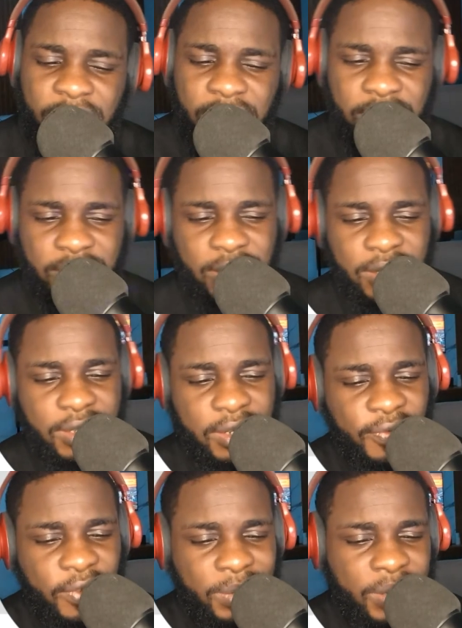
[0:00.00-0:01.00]
It says
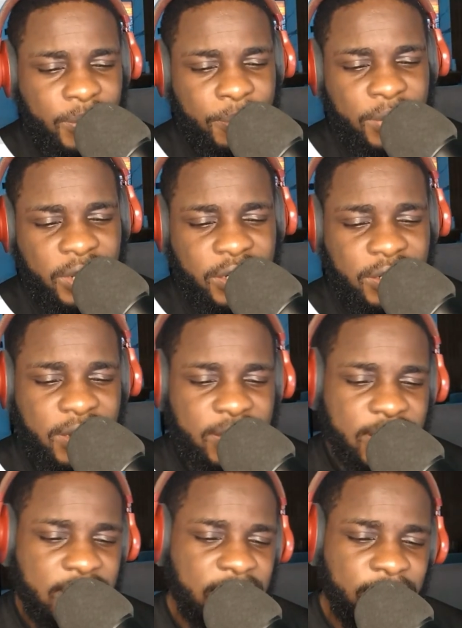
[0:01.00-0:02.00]
former BbNaija
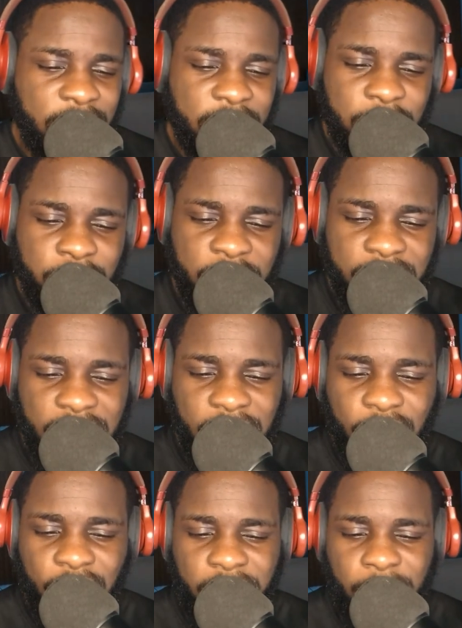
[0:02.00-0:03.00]
season 7 housemate
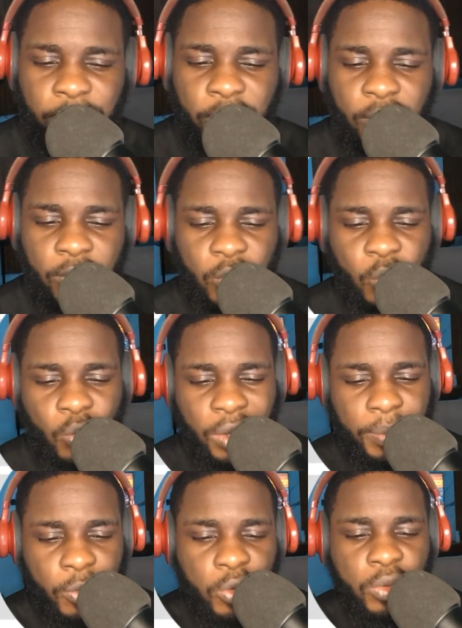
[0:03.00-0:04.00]
Ekoka Paul
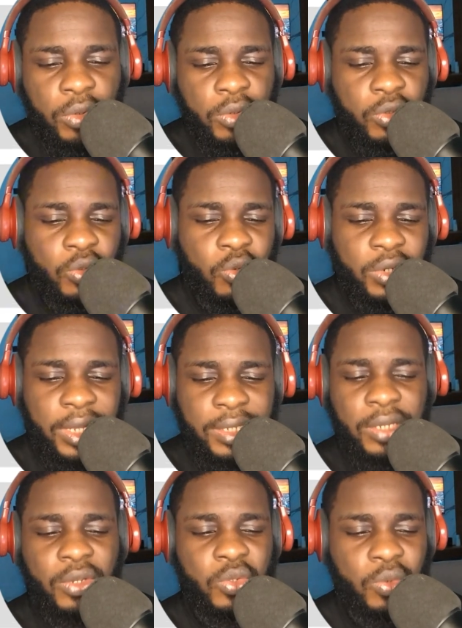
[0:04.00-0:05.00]
Nwamo, known as
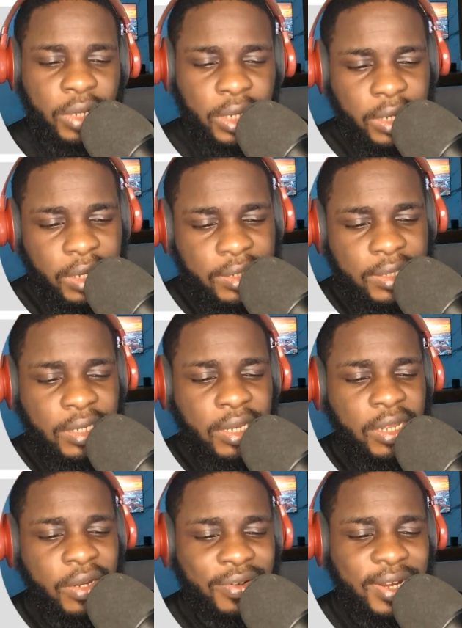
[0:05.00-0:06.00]
Eloswag, has
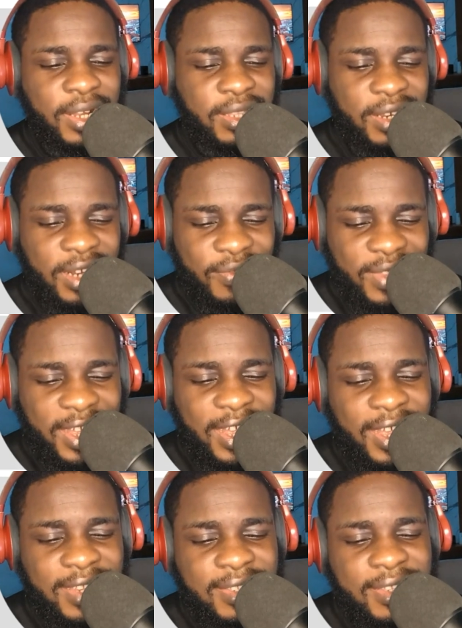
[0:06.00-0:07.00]
reacted after
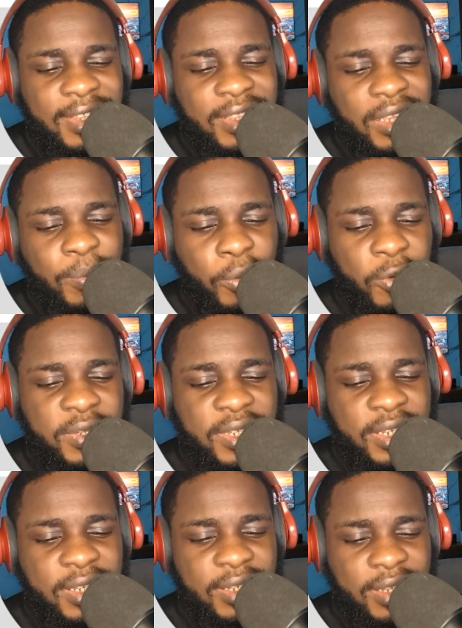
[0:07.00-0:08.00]
accidentally
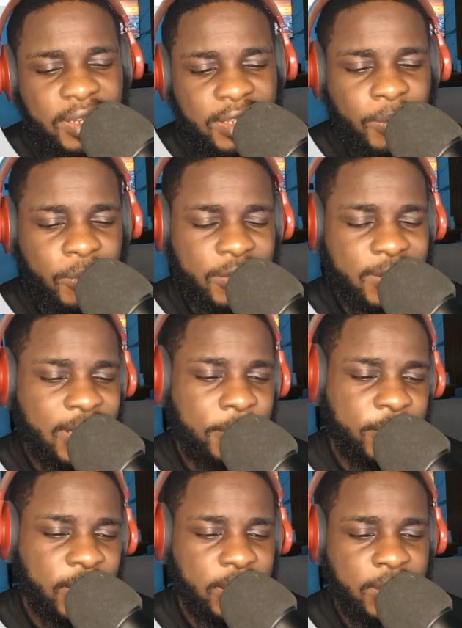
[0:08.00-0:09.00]
posting a sex tape on
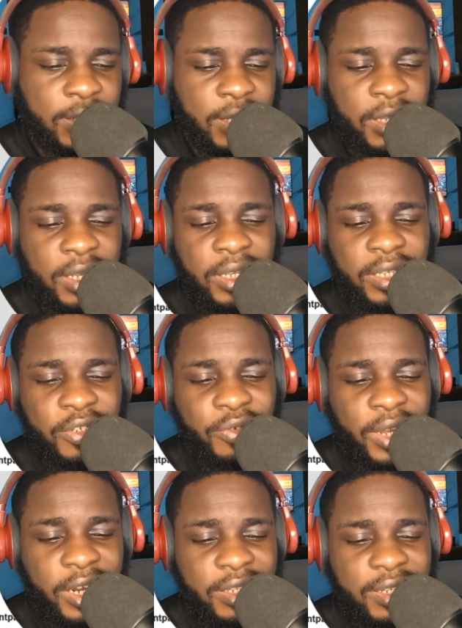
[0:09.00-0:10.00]
Snapchat. The
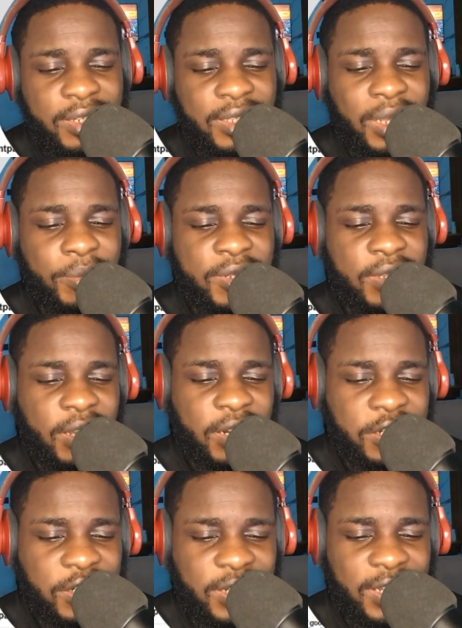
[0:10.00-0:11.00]
reality star
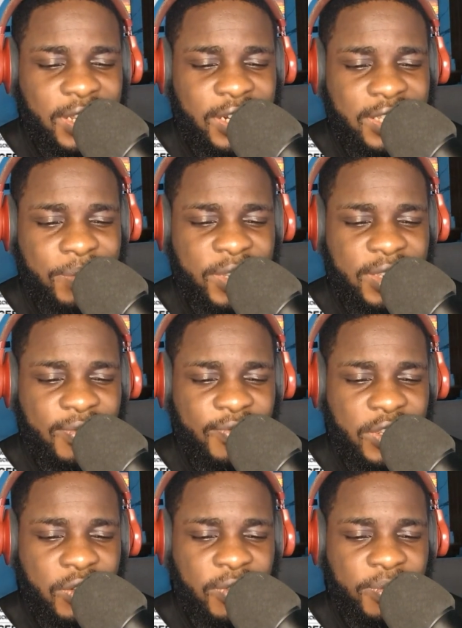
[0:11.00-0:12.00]
mistakenly shared an intimate
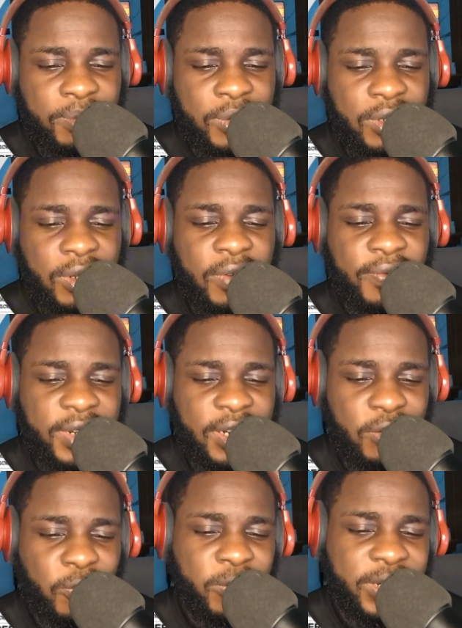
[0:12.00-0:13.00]
video of himself and
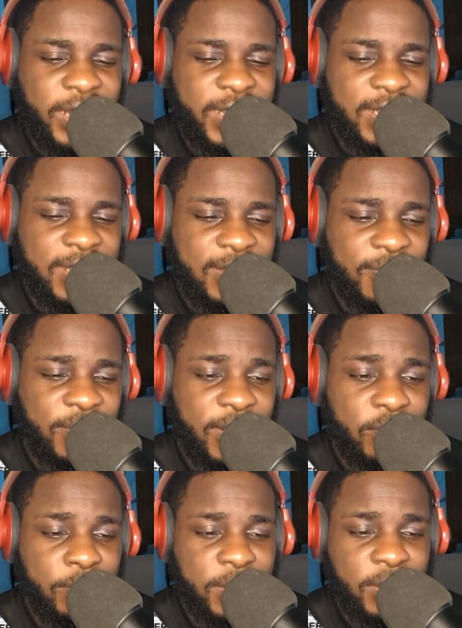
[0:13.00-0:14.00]
an
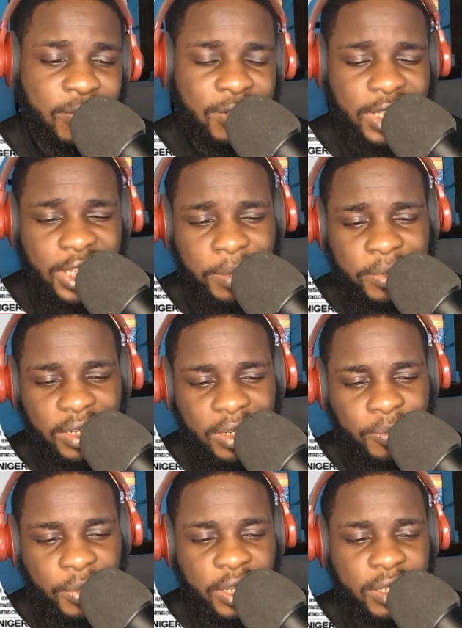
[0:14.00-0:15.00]
unidentified woman on a
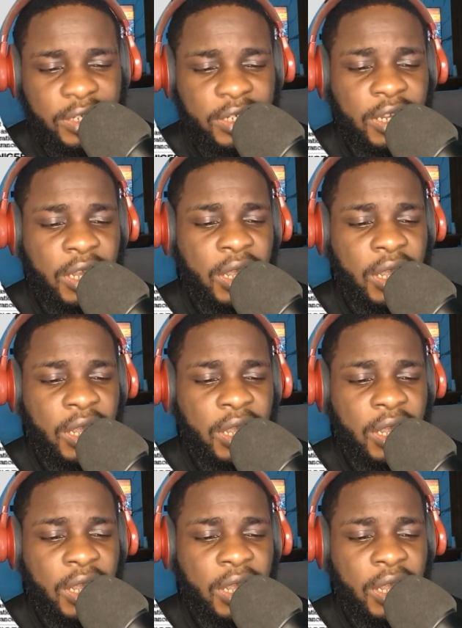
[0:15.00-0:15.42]
Snapchat page